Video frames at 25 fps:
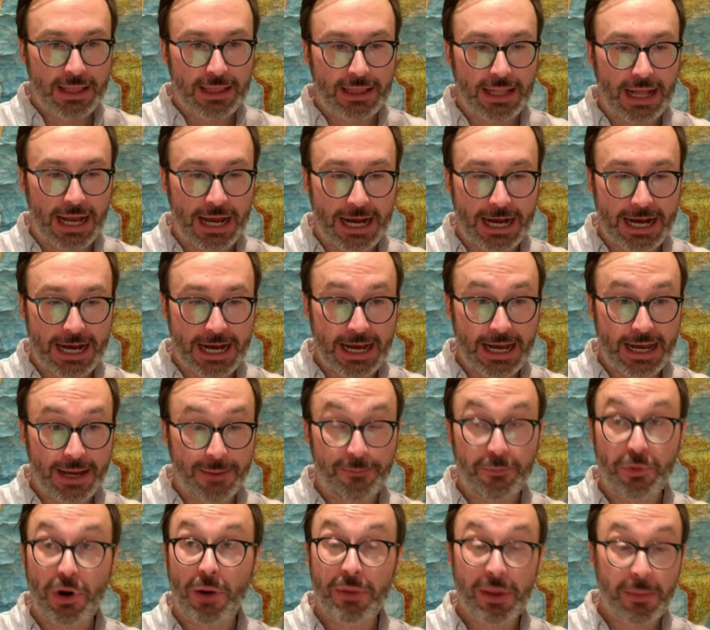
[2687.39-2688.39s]

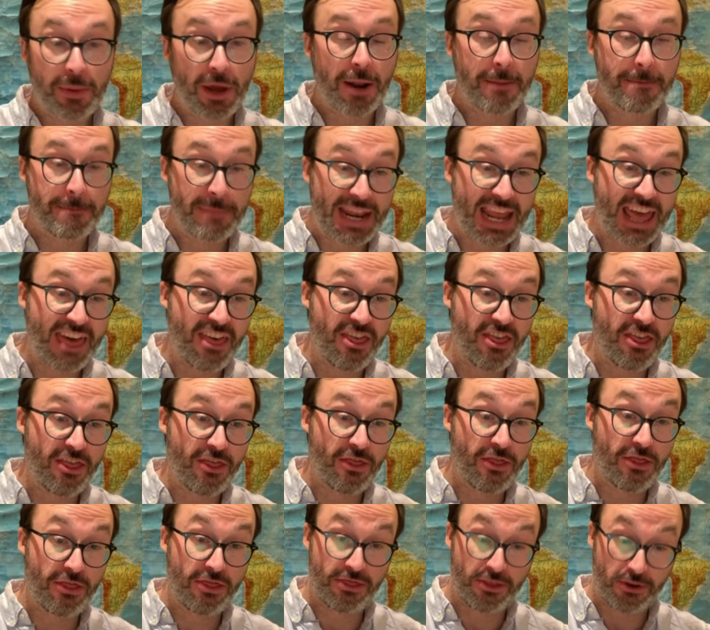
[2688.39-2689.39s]
Probably about a minute
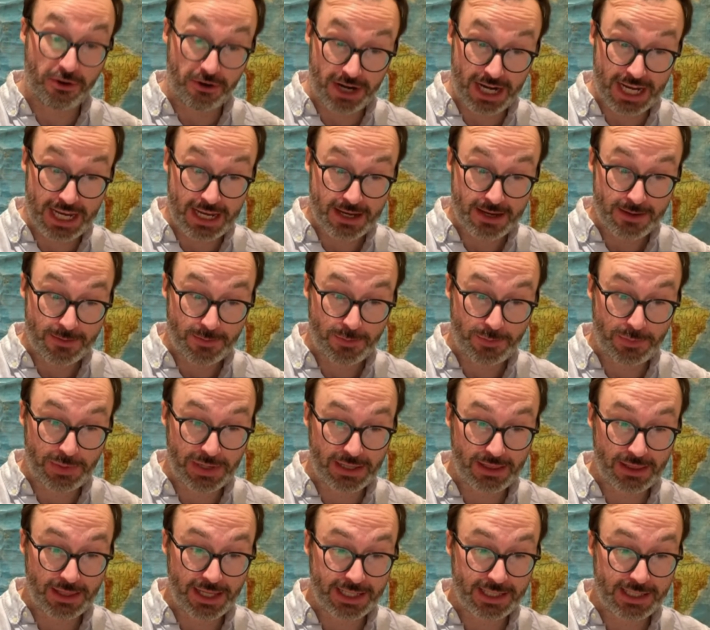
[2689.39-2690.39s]
30,
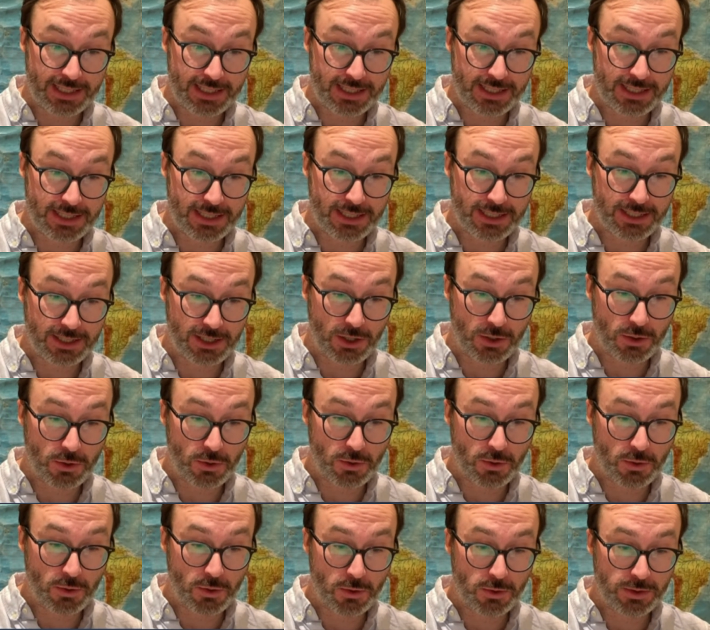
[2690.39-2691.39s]
but let's
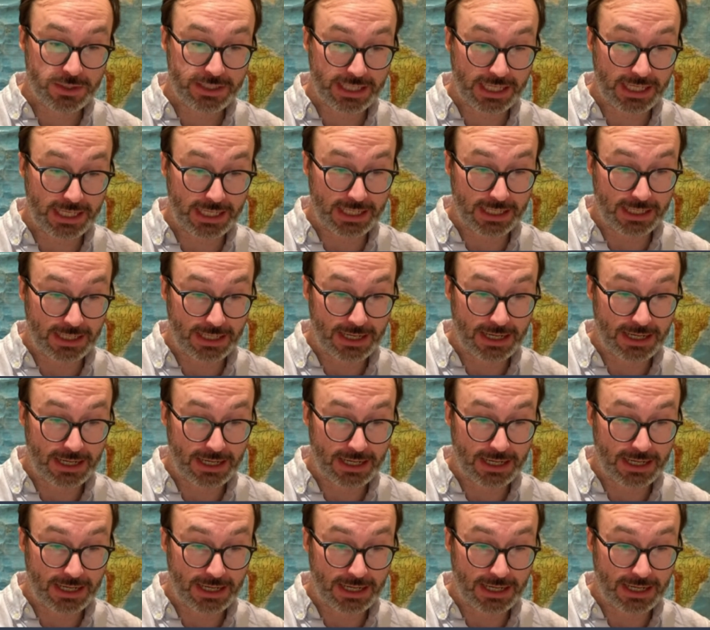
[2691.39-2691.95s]
go see.